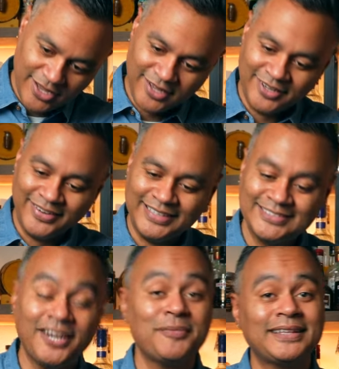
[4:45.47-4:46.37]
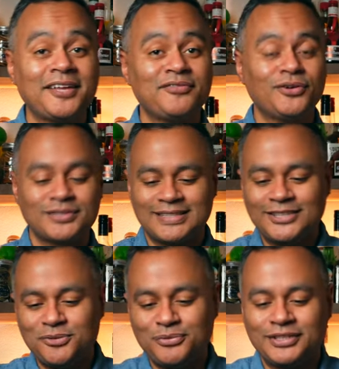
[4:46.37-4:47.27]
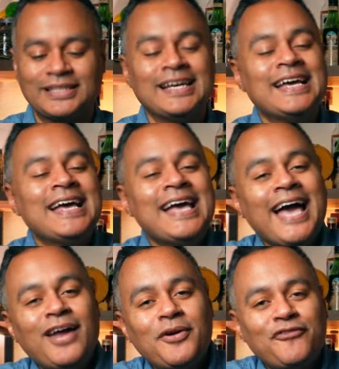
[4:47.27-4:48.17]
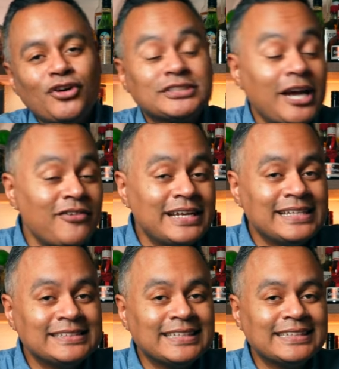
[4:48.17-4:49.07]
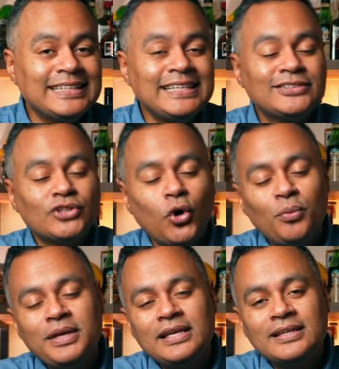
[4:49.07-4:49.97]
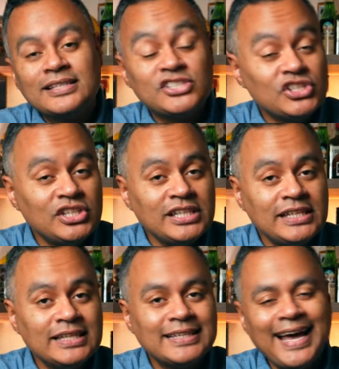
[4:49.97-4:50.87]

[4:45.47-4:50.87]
All right, sorry about that, folks. Not too pretty. Anyway, folks, there it is, the Toby CECCHINI